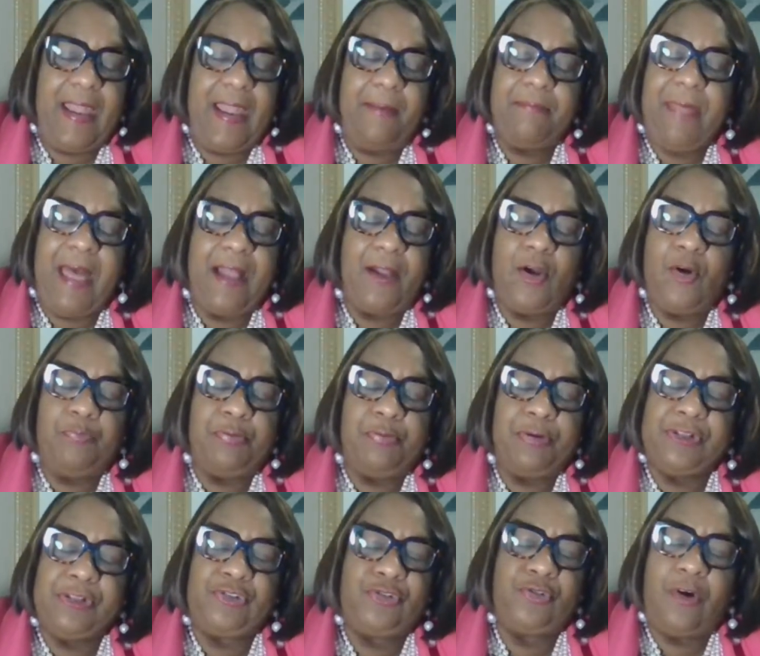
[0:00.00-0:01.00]
not going to
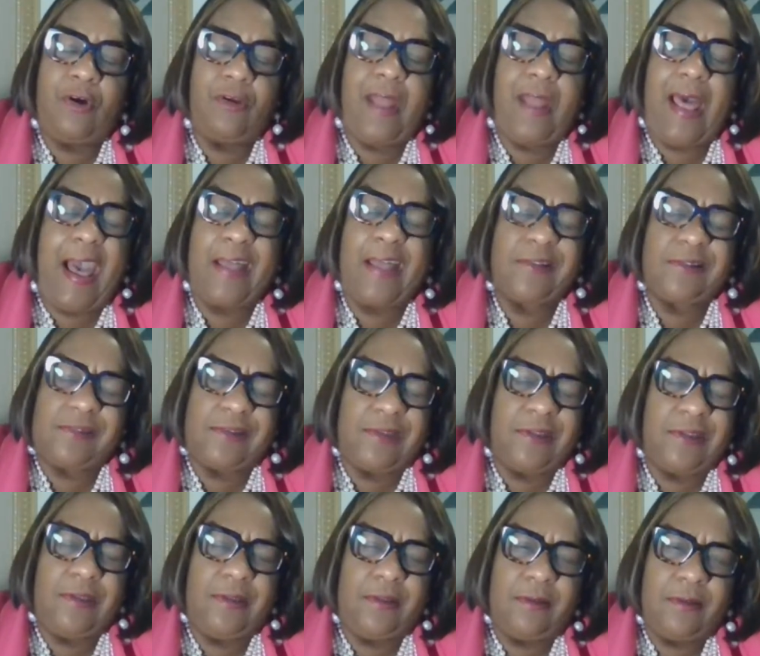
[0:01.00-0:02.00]
put you on the hot
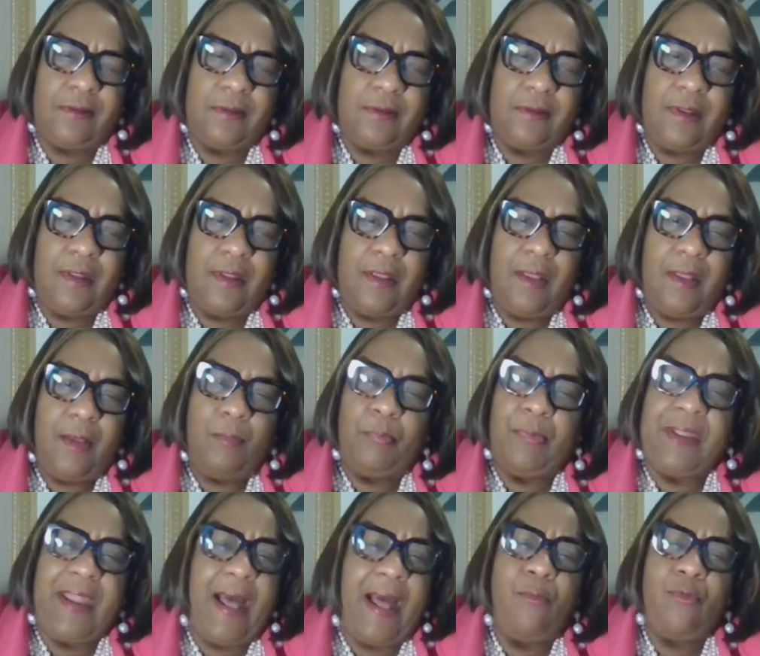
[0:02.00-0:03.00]
seat, but
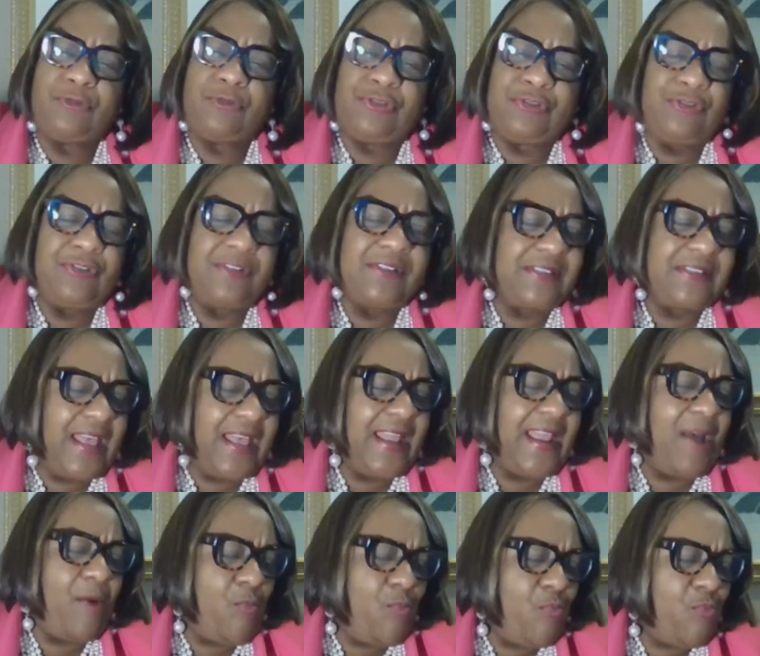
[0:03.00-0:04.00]
I want you to say
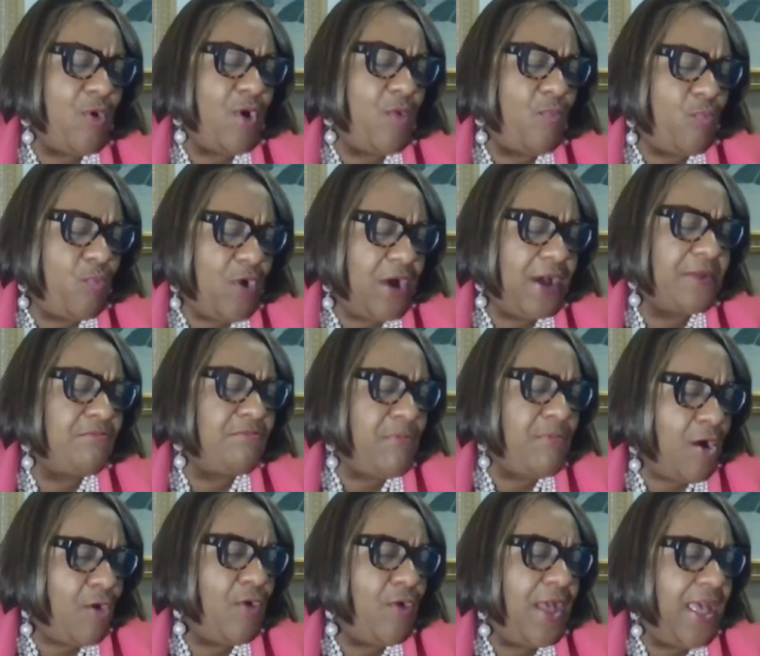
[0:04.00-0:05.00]
that one
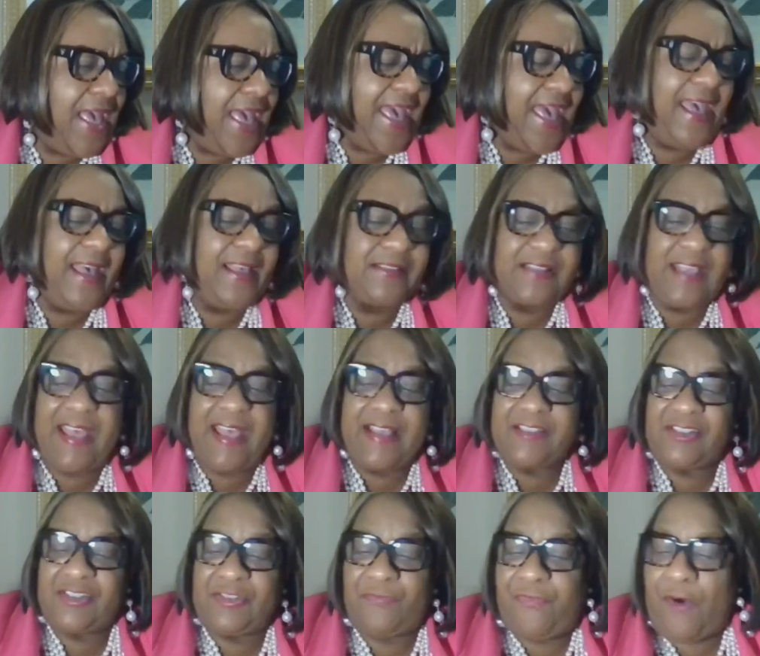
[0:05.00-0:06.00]
more, as
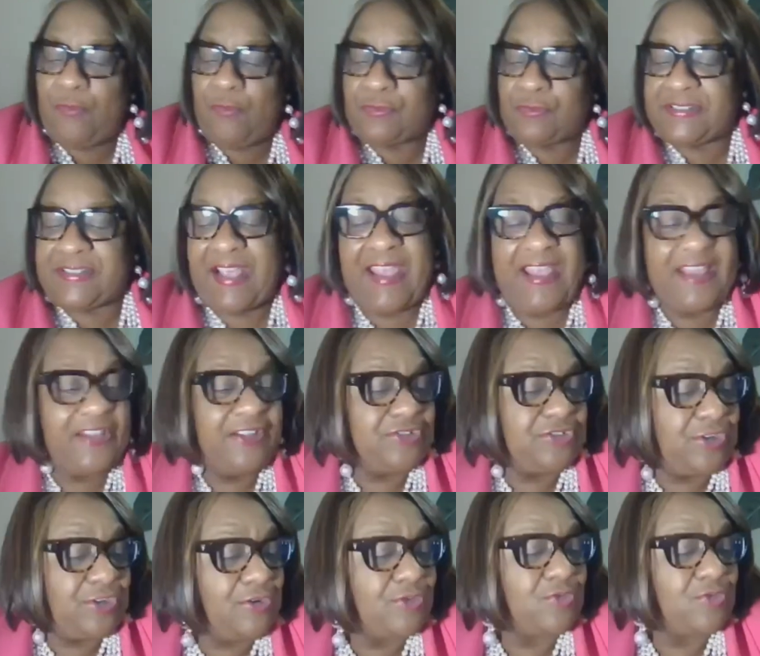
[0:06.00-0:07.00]
the folks say in the
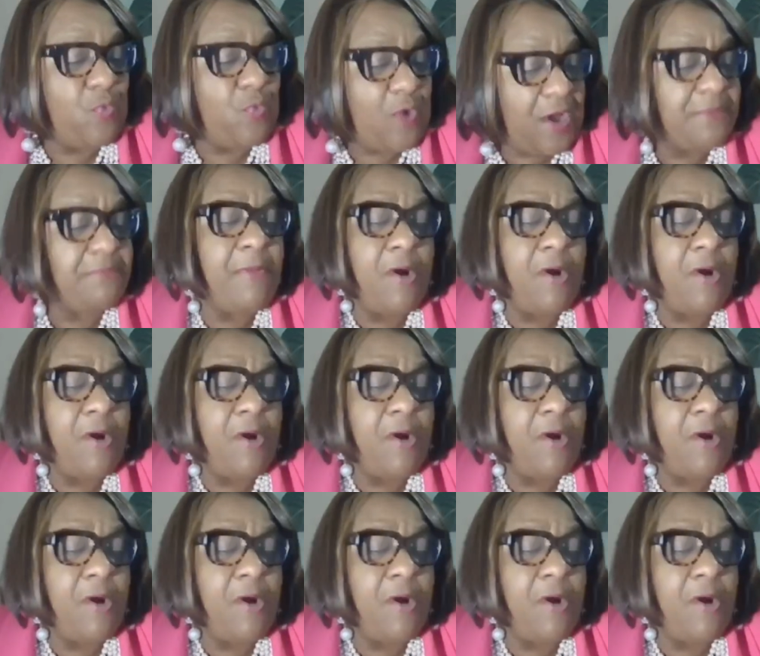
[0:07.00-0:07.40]
church, one more